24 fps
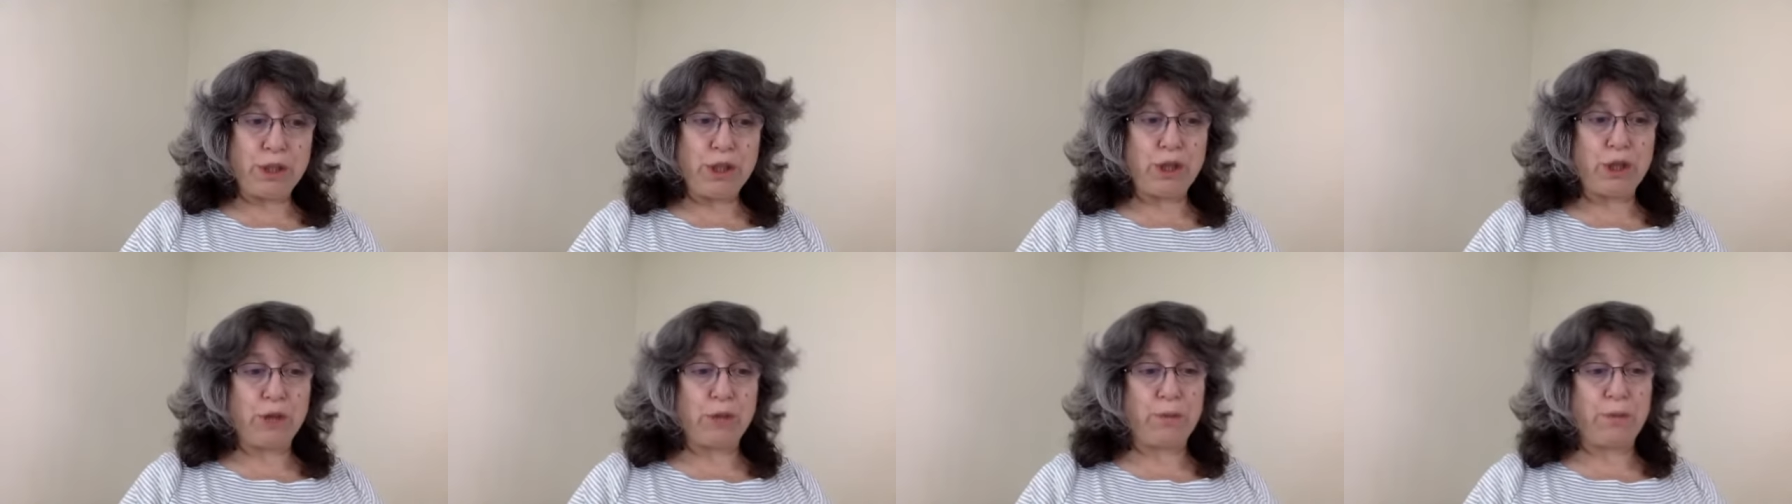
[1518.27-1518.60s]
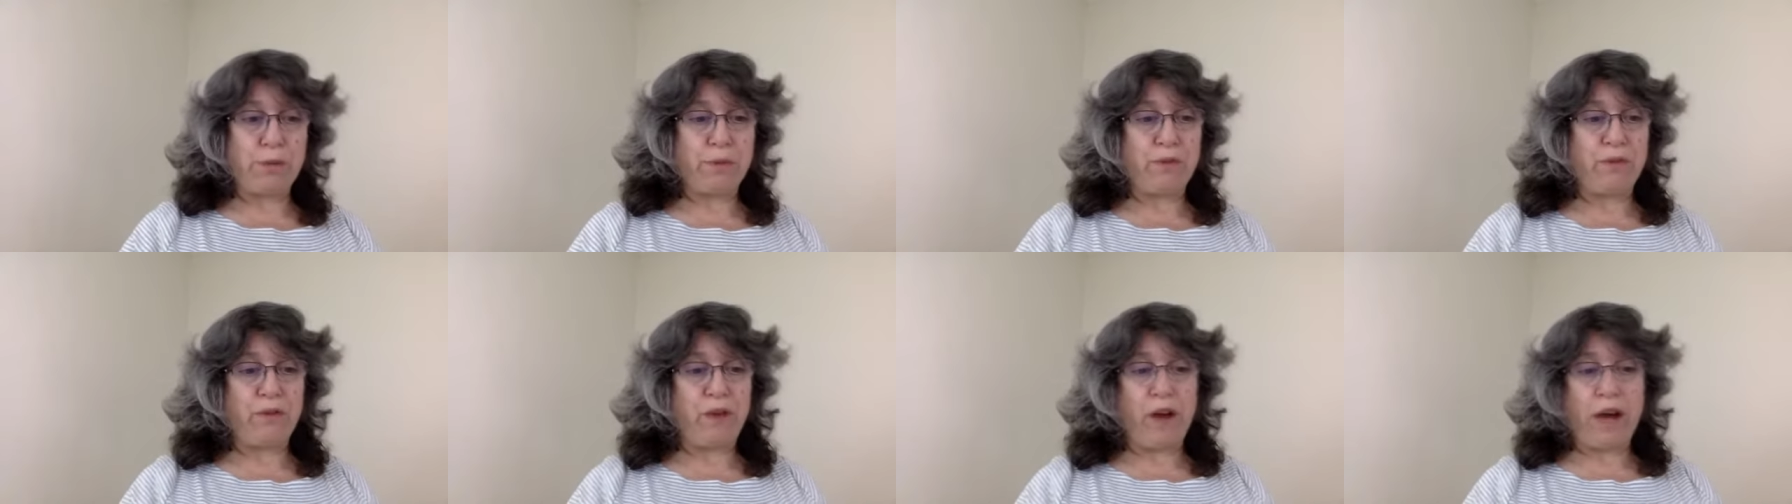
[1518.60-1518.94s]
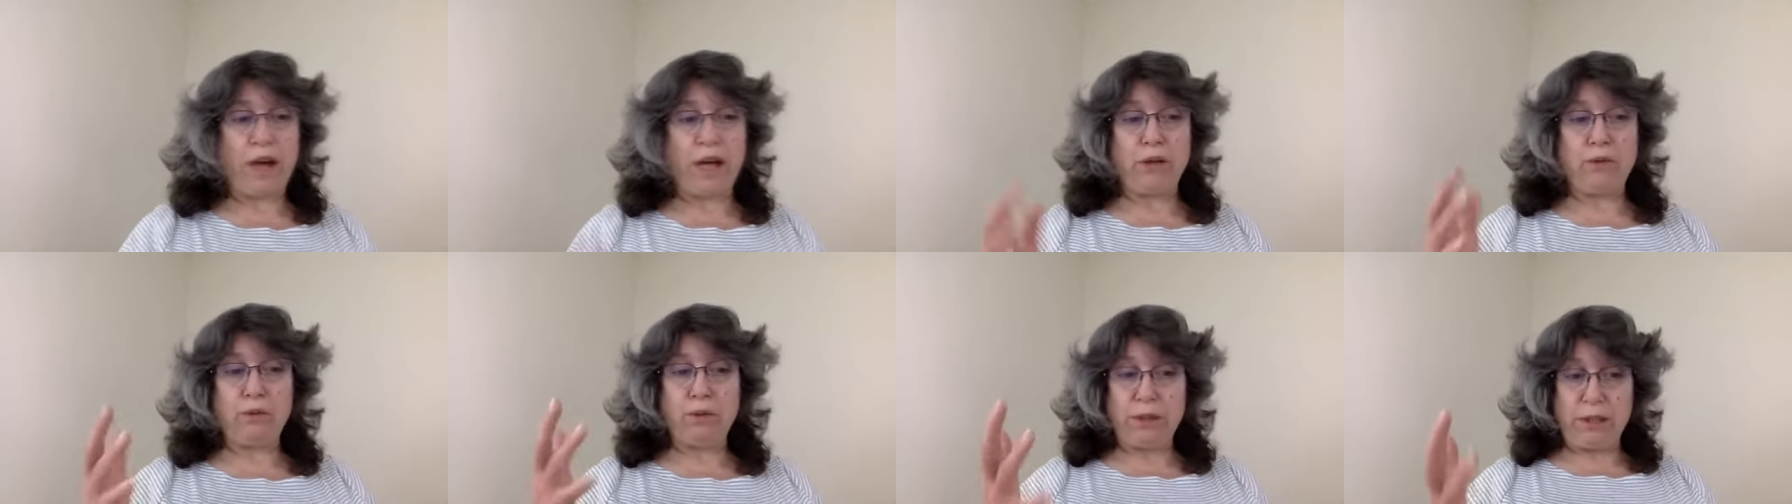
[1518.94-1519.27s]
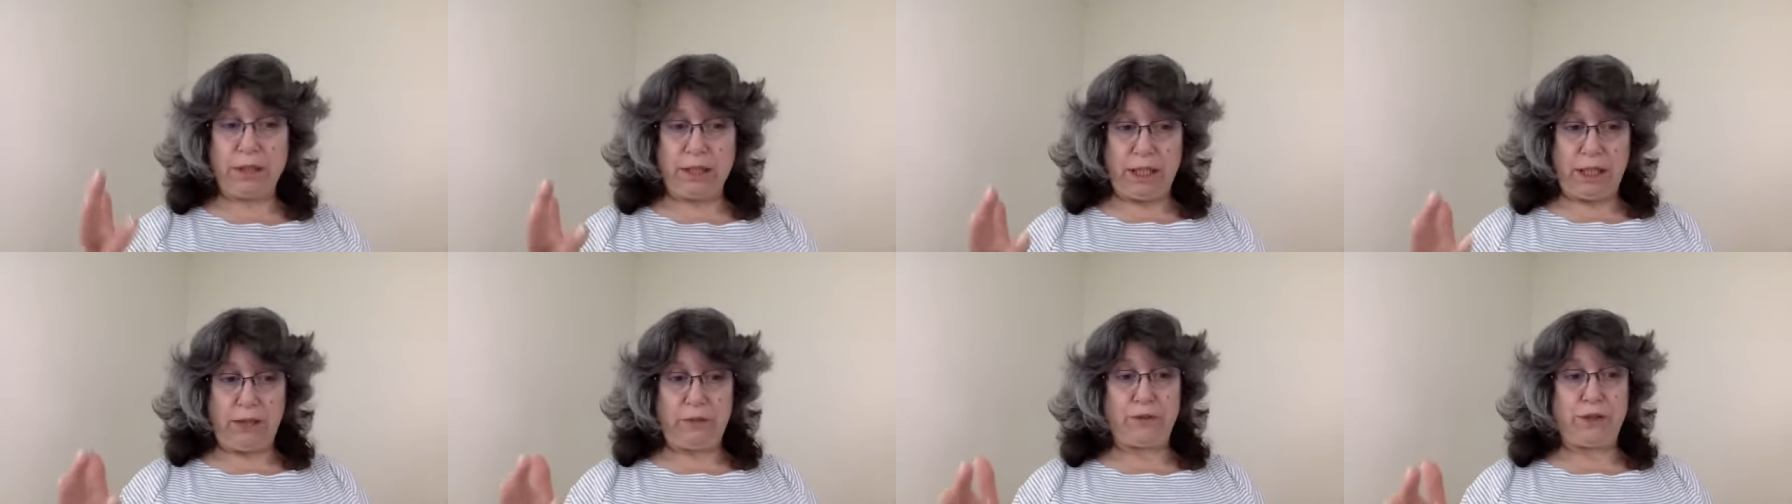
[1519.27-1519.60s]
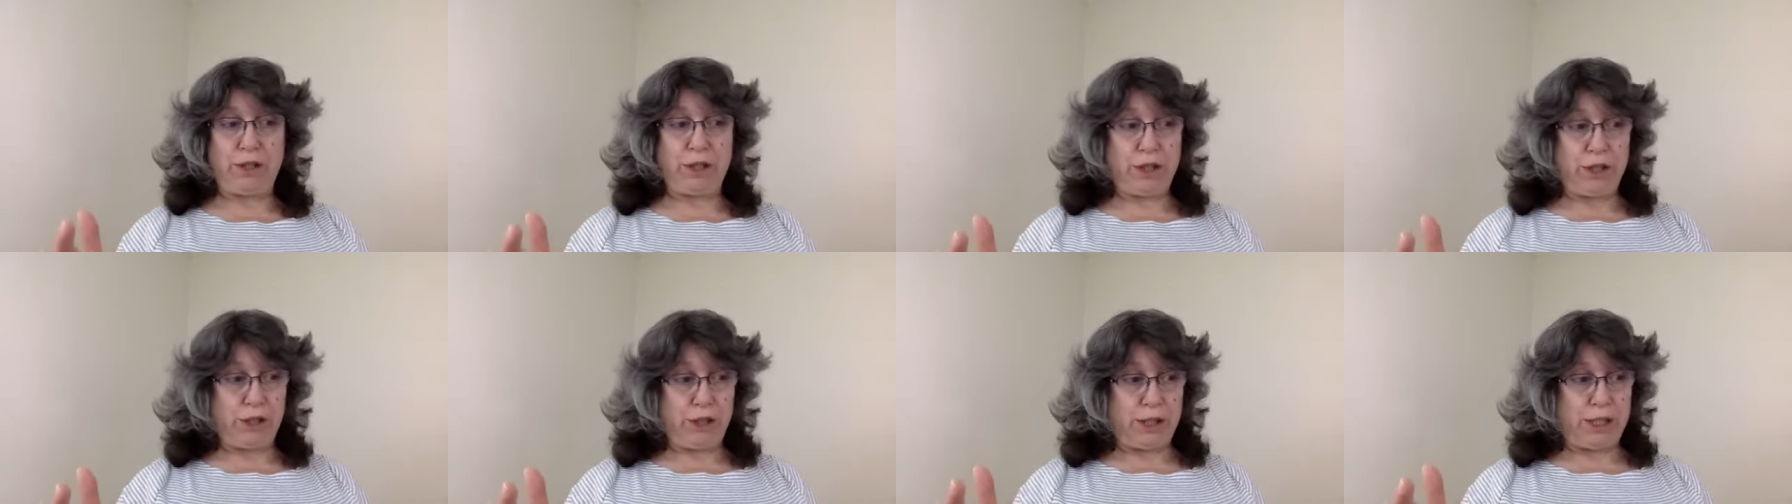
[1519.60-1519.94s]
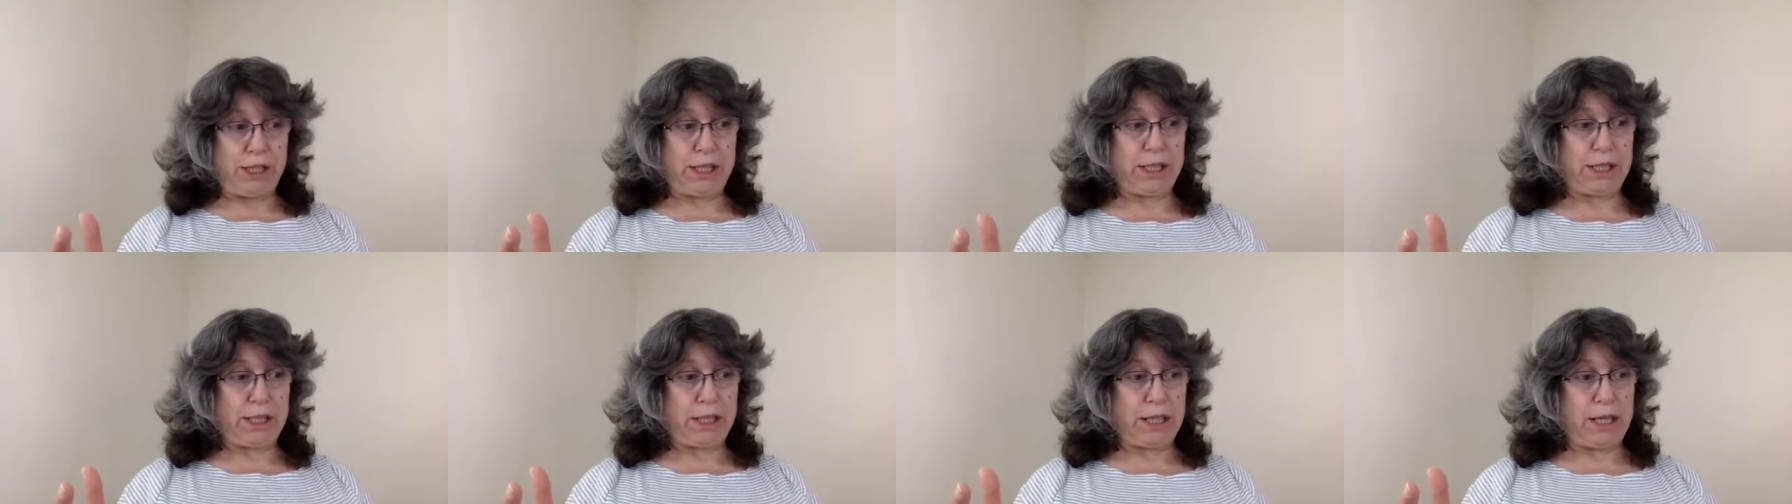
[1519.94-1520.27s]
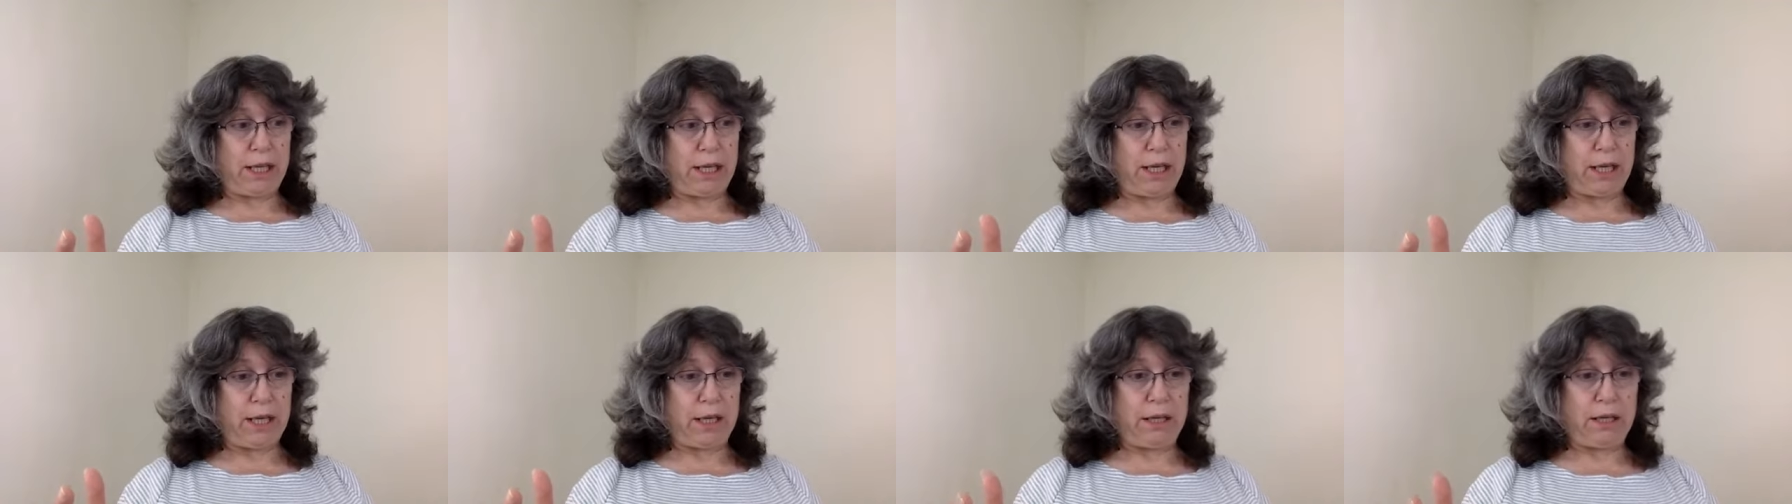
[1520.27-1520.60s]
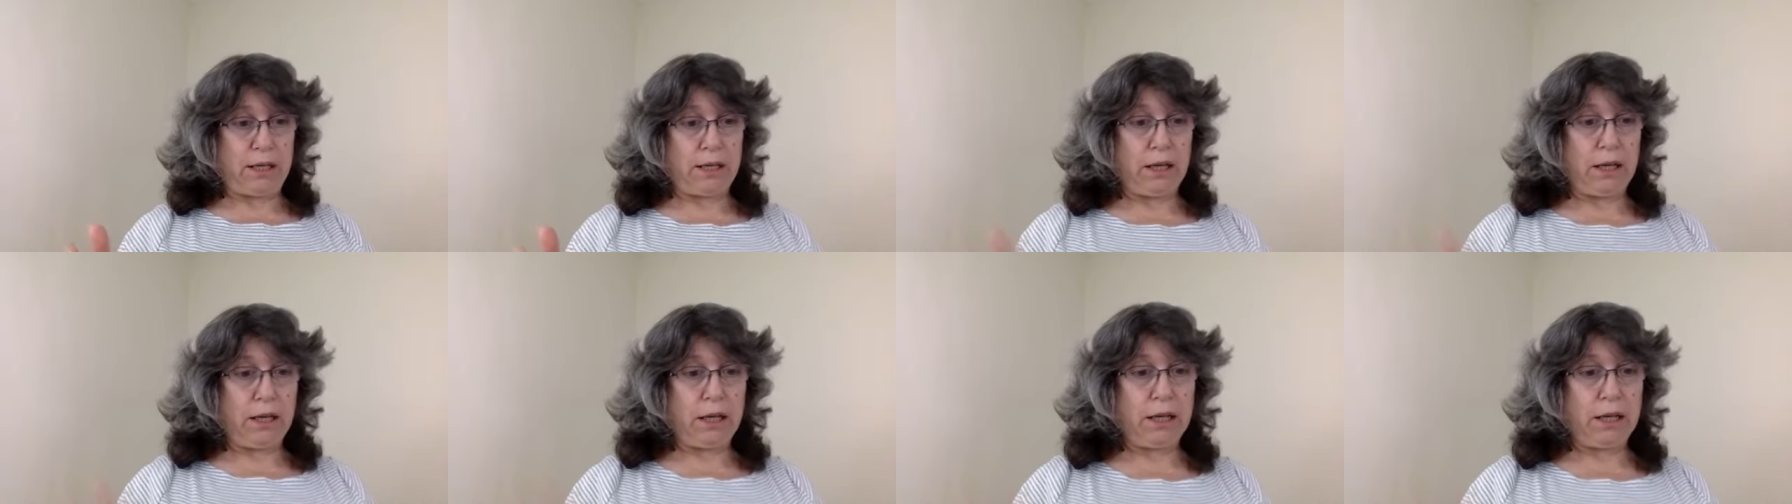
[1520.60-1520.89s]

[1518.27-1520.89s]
you could provide relief to your skin